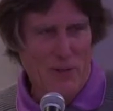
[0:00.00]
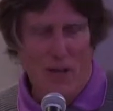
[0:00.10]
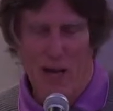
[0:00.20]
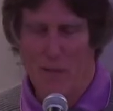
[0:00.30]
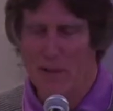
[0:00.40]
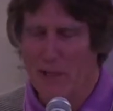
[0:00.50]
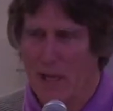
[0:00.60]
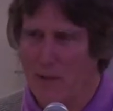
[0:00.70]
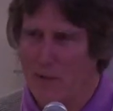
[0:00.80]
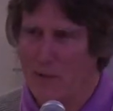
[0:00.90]
So how many
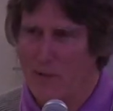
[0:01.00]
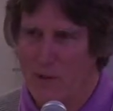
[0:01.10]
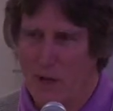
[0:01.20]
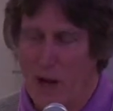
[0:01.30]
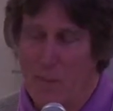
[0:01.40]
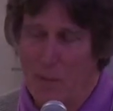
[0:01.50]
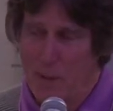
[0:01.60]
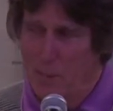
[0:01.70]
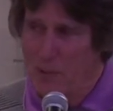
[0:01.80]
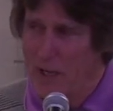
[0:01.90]
times? How many
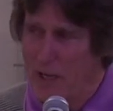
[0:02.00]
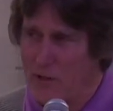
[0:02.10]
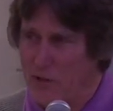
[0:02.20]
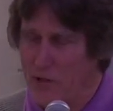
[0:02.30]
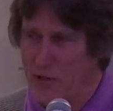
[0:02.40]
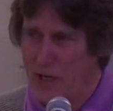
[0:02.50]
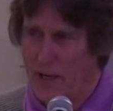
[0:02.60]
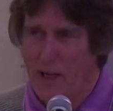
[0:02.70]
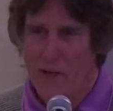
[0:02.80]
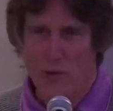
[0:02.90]
people's hands did you shake?